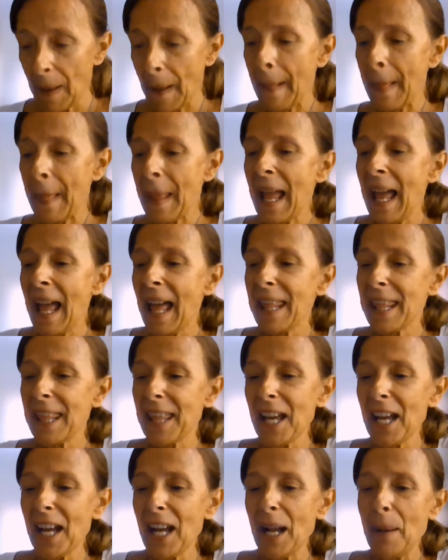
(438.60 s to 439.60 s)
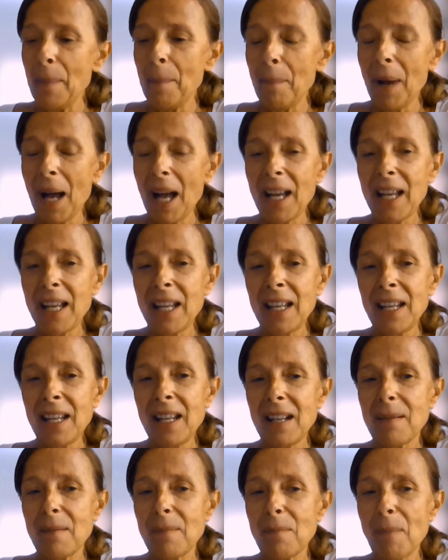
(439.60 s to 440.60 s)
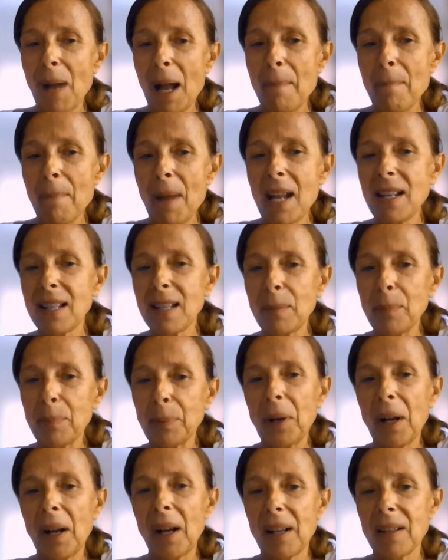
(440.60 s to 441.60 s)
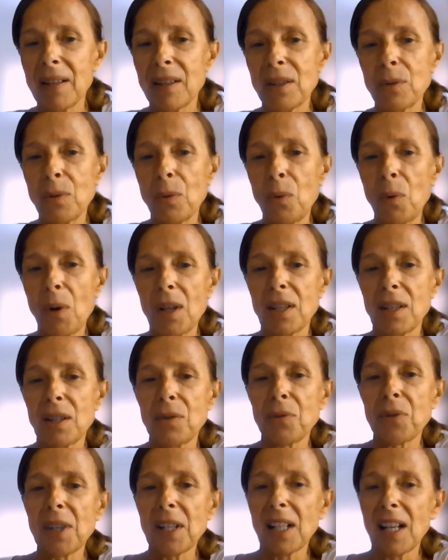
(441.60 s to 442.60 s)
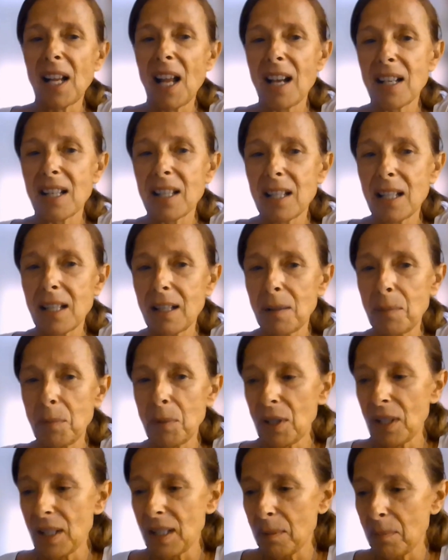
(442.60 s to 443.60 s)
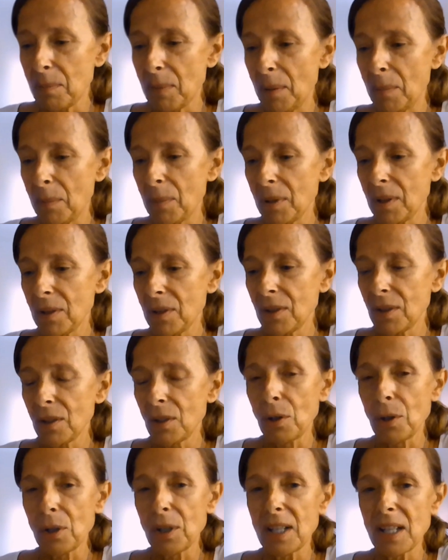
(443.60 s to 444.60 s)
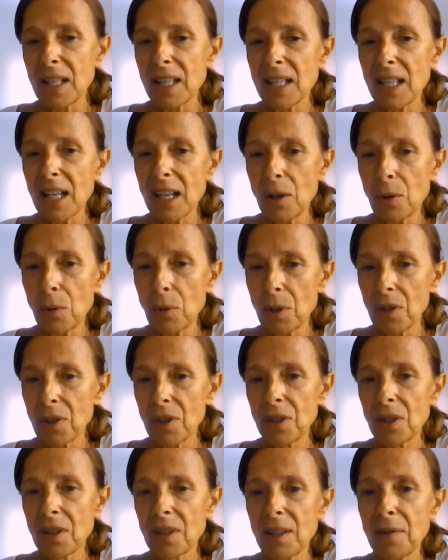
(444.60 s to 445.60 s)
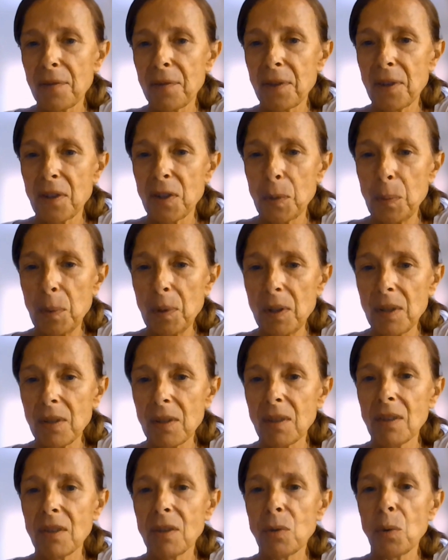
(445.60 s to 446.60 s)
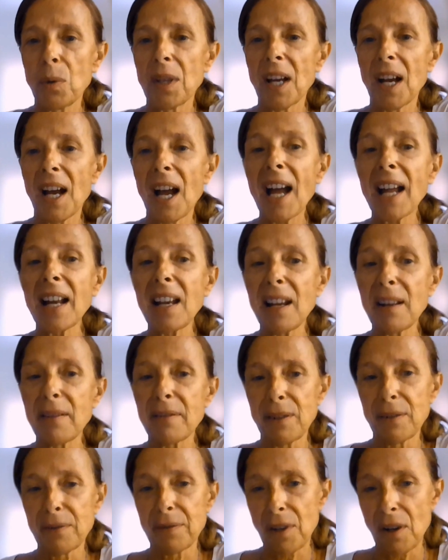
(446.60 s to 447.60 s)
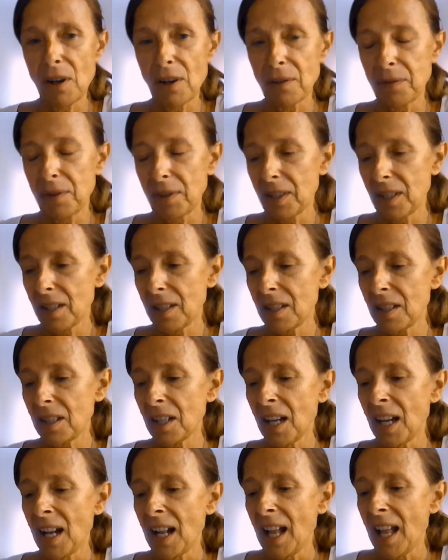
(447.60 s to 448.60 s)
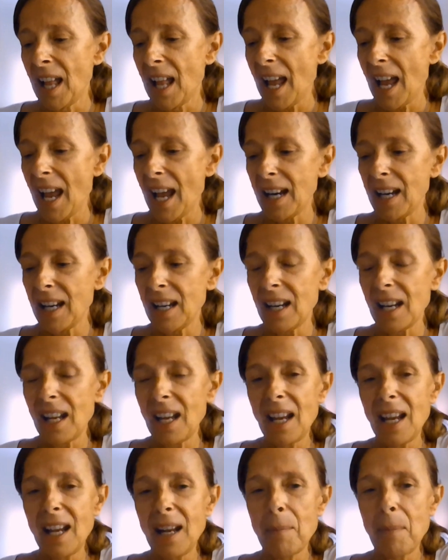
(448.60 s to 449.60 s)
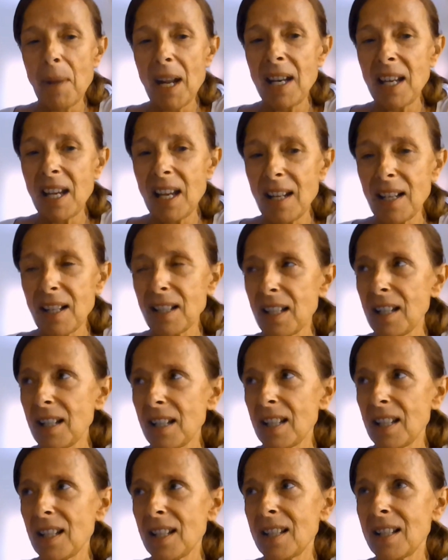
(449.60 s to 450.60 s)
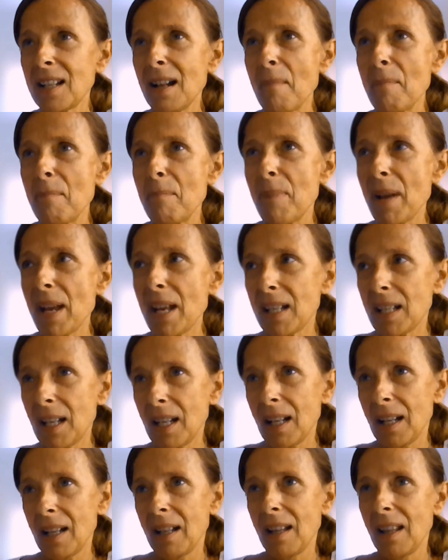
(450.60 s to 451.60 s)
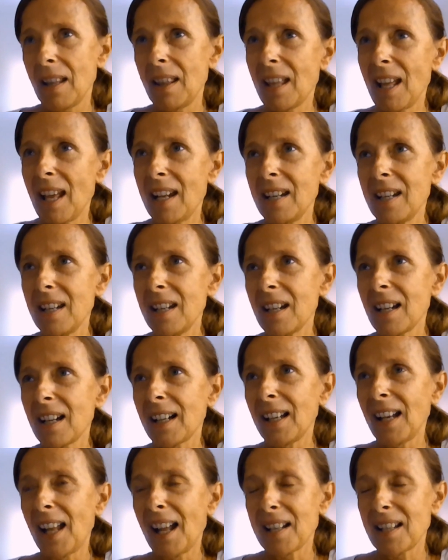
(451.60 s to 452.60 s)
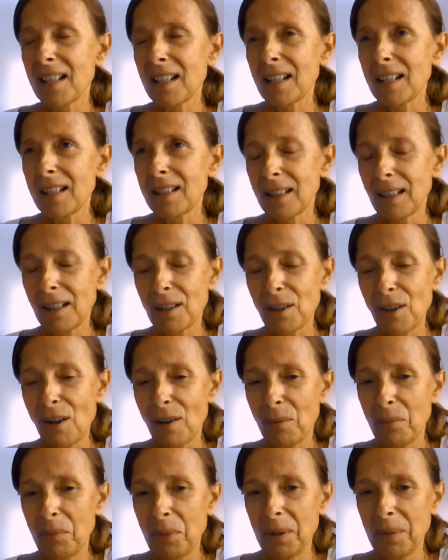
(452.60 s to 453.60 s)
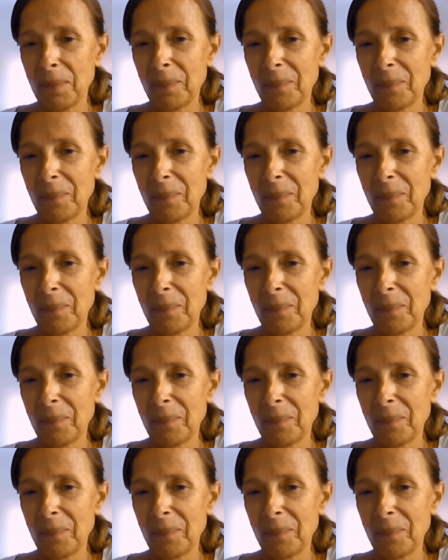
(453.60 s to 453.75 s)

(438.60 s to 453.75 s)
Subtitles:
My main surprise was to realize that community members could distinguish different species with a high level of confidence, and in many instances better than classic taxonomy.